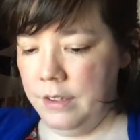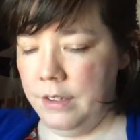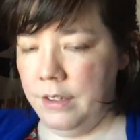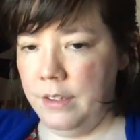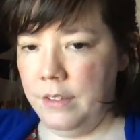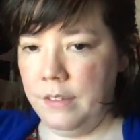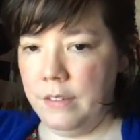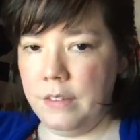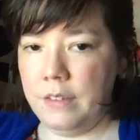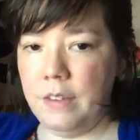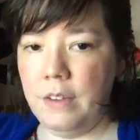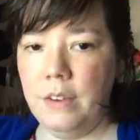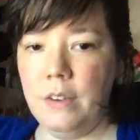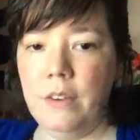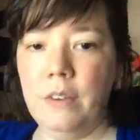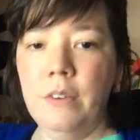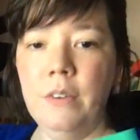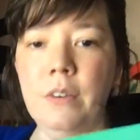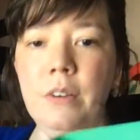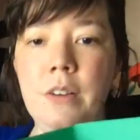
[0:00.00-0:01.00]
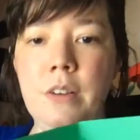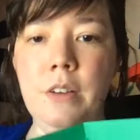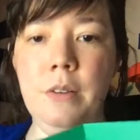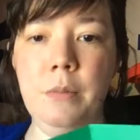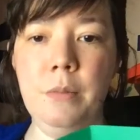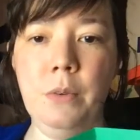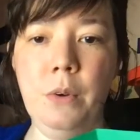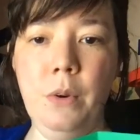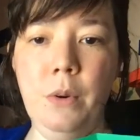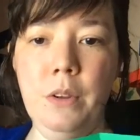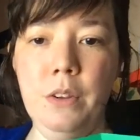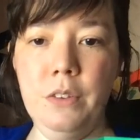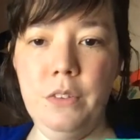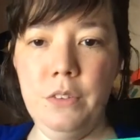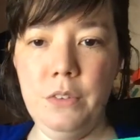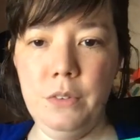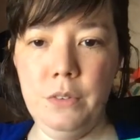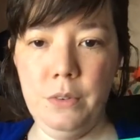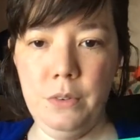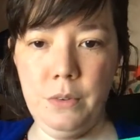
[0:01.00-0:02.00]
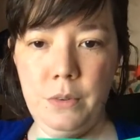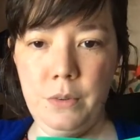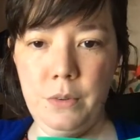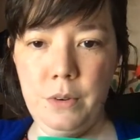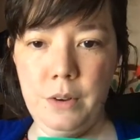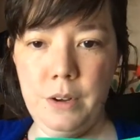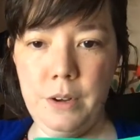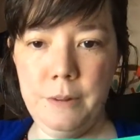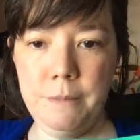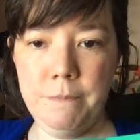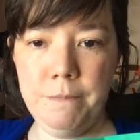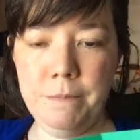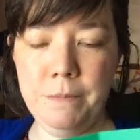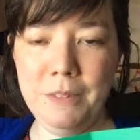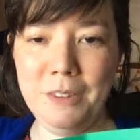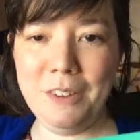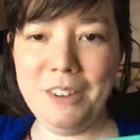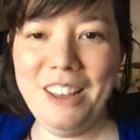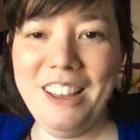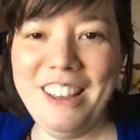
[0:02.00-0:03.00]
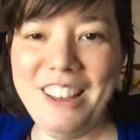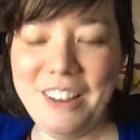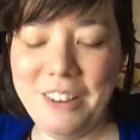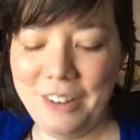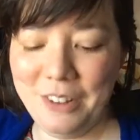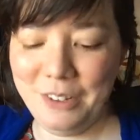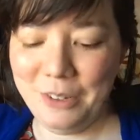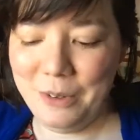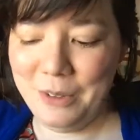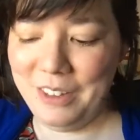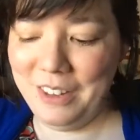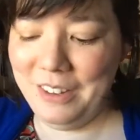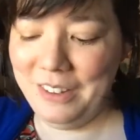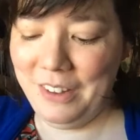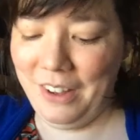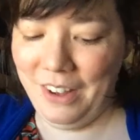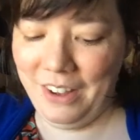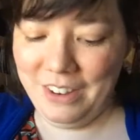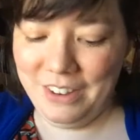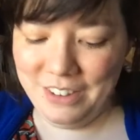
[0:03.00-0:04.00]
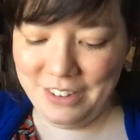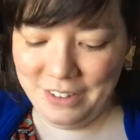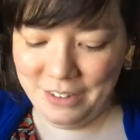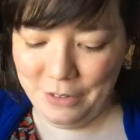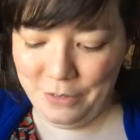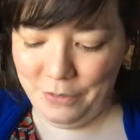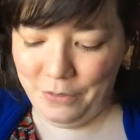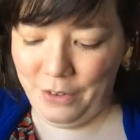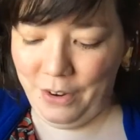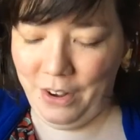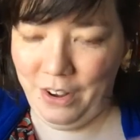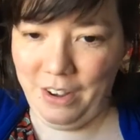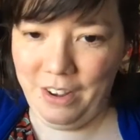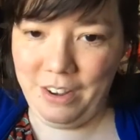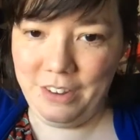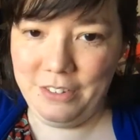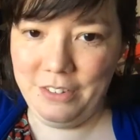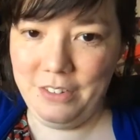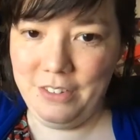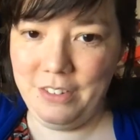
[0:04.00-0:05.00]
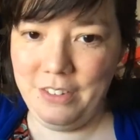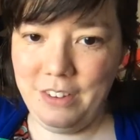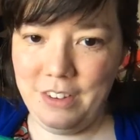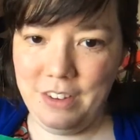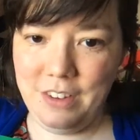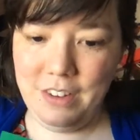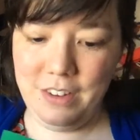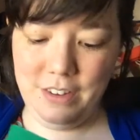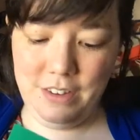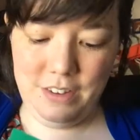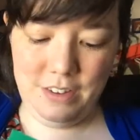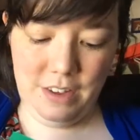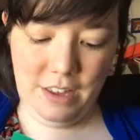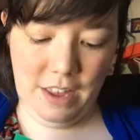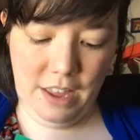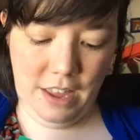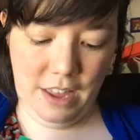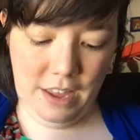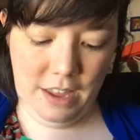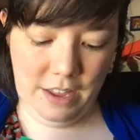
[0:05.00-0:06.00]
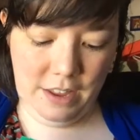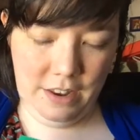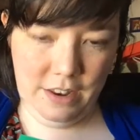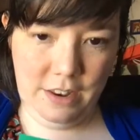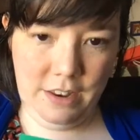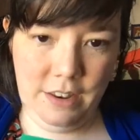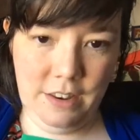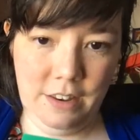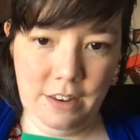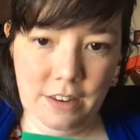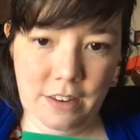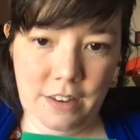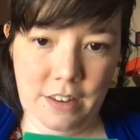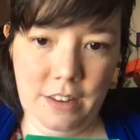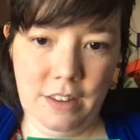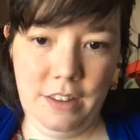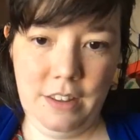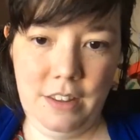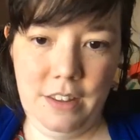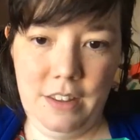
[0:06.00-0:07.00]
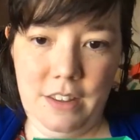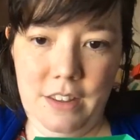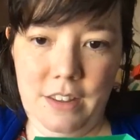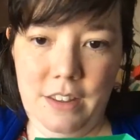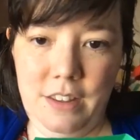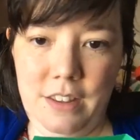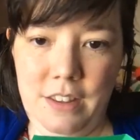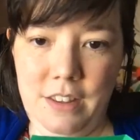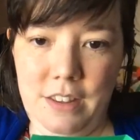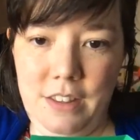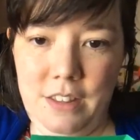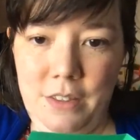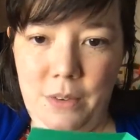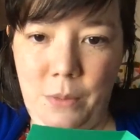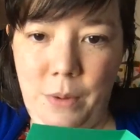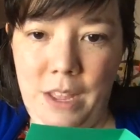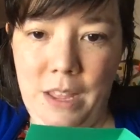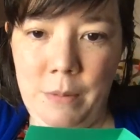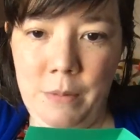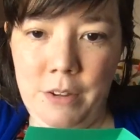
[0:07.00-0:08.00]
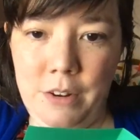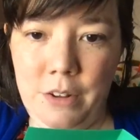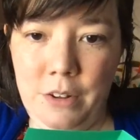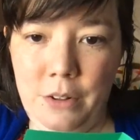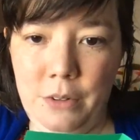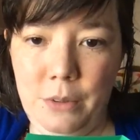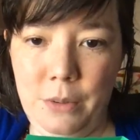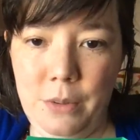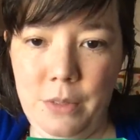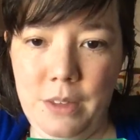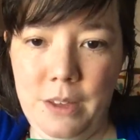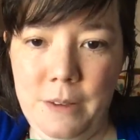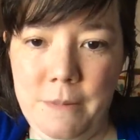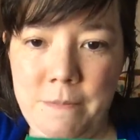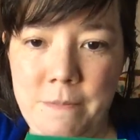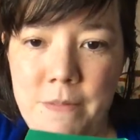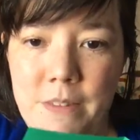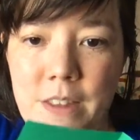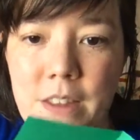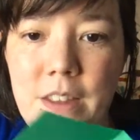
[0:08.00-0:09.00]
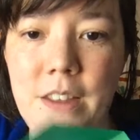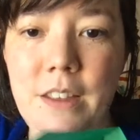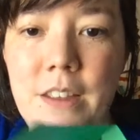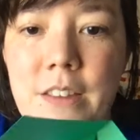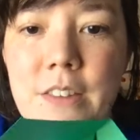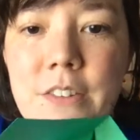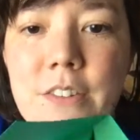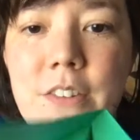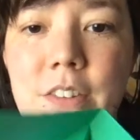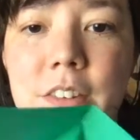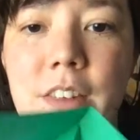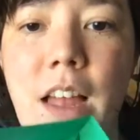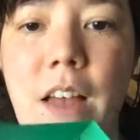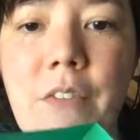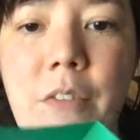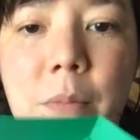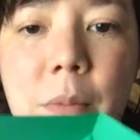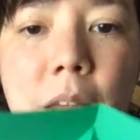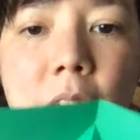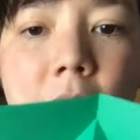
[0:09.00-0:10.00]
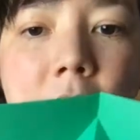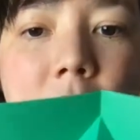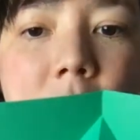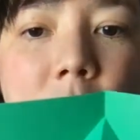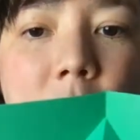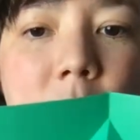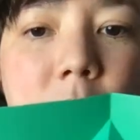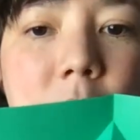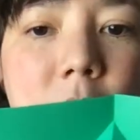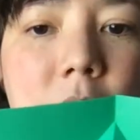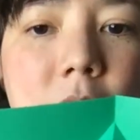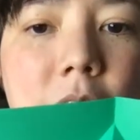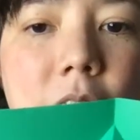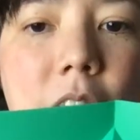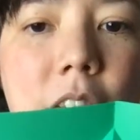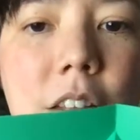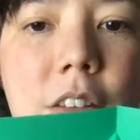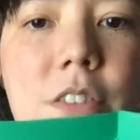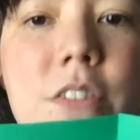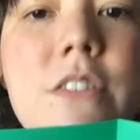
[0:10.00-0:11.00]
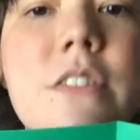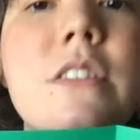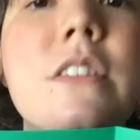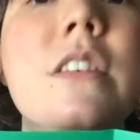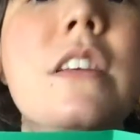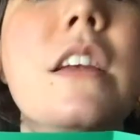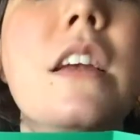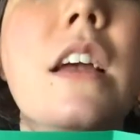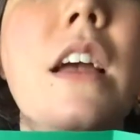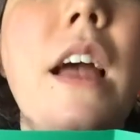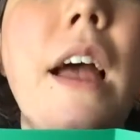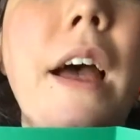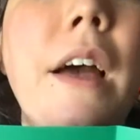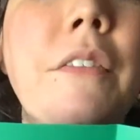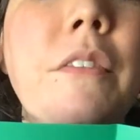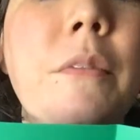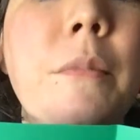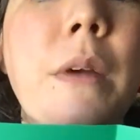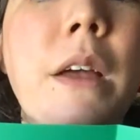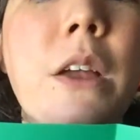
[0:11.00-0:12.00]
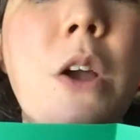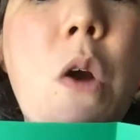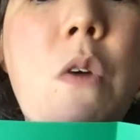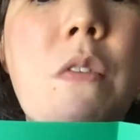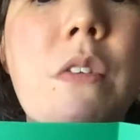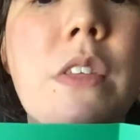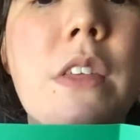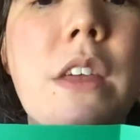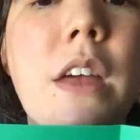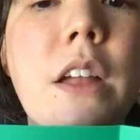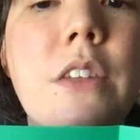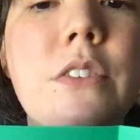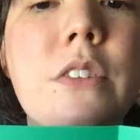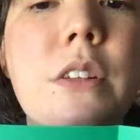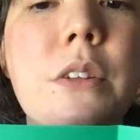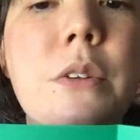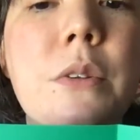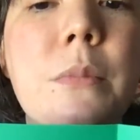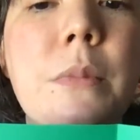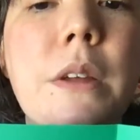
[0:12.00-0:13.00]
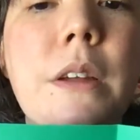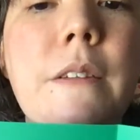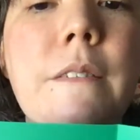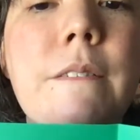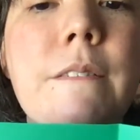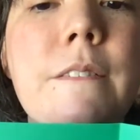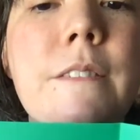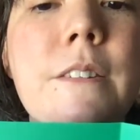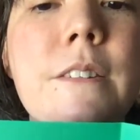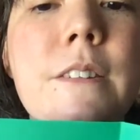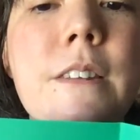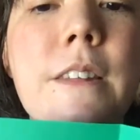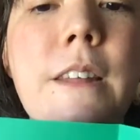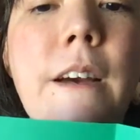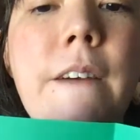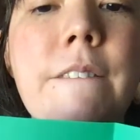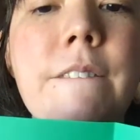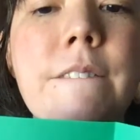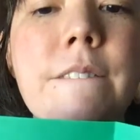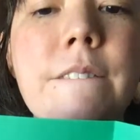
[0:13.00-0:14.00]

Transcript: So I'm going to glue these onto the frog, and the way I'm going to glue them is just have them hang over the edge. Have them hang over the edge a little bit. You see that?